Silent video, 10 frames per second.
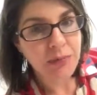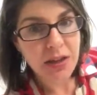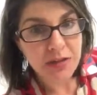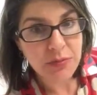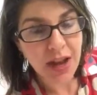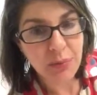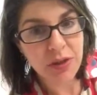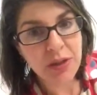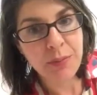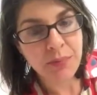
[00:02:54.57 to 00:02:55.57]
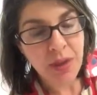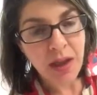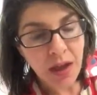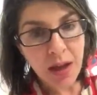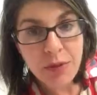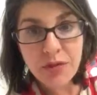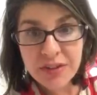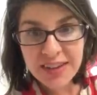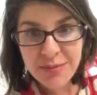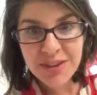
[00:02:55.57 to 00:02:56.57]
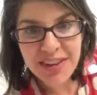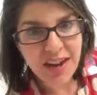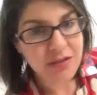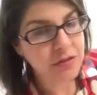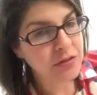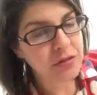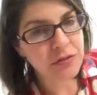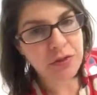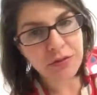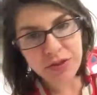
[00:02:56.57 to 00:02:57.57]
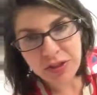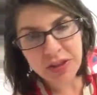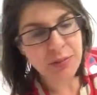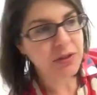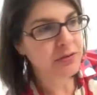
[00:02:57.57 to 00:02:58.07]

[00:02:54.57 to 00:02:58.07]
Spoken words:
take some time with it. You have an assignment that asks you to sort of look for themes,